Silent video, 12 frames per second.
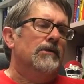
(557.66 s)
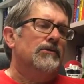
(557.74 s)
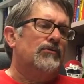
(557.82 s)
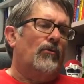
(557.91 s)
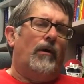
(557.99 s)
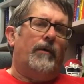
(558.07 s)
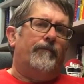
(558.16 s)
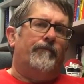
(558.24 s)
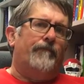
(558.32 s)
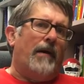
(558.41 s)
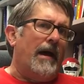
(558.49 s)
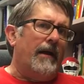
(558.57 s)
So I
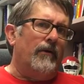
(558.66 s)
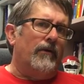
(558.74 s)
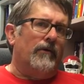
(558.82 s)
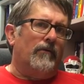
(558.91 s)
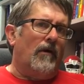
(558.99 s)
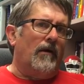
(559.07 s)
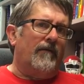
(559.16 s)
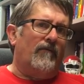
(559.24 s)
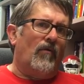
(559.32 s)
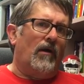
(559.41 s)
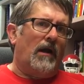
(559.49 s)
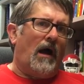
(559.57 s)
patterned a lot of
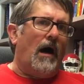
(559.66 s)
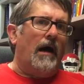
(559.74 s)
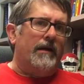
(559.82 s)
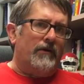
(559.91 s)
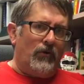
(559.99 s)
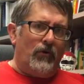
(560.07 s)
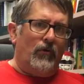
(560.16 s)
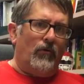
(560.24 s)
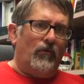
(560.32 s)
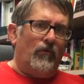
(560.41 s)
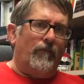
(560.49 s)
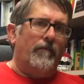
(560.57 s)
what I
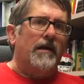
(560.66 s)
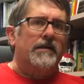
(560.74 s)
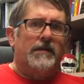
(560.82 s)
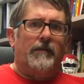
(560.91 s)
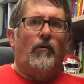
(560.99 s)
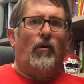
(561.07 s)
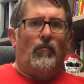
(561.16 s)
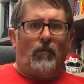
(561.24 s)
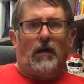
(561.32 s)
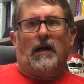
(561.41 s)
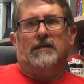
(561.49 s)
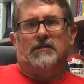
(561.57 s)
do based upon
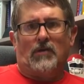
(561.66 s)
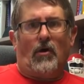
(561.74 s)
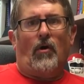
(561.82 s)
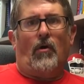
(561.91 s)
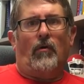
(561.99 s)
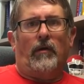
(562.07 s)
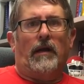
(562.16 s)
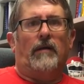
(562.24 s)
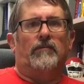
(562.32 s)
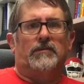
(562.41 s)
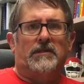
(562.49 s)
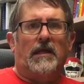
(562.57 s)
what I saw, and
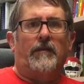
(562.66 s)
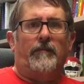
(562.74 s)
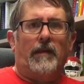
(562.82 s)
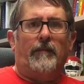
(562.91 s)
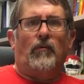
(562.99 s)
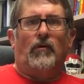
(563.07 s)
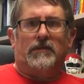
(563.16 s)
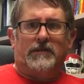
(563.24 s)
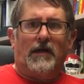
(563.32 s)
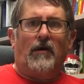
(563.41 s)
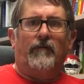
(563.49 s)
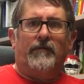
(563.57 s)
that was seeing people on
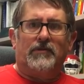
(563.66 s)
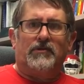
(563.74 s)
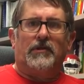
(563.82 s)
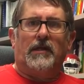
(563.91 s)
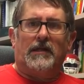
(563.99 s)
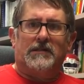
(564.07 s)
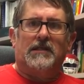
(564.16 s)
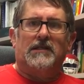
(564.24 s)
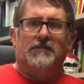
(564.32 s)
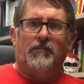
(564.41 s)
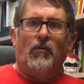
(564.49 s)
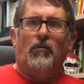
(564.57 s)
television as they
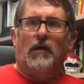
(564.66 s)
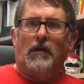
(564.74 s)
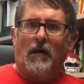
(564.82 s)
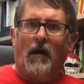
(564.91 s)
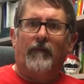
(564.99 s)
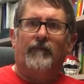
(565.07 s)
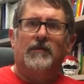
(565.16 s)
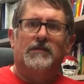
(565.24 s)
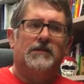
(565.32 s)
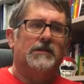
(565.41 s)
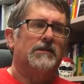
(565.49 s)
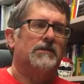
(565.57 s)
spoke at
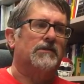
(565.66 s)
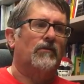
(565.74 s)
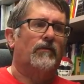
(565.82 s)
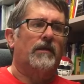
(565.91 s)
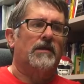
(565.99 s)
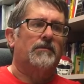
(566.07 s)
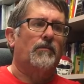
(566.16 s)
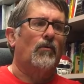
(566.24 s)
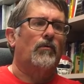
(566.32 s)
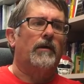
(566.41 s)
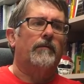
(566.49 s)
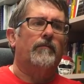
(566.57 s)
conferences or they
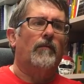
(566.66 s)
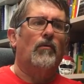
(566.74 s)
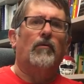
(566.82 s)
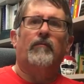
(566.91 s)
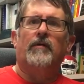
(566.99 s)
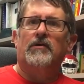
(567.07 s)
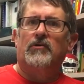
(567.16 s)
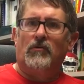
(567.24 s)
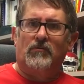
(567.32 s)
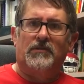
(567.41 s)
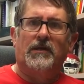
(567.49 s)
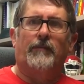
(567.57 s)
spoke at
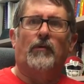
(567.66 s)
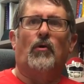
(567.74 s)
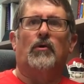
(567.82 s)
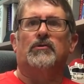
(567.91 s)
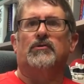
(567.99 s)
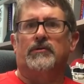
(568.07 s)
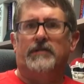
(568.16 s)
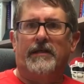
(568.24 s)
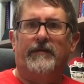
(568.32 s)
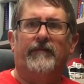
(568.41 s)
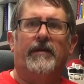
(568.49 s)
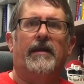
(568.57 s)
motivational seminars on
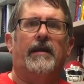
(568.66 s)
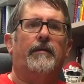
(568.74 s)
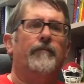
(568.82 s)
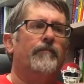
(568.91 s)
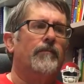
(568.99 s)
TV,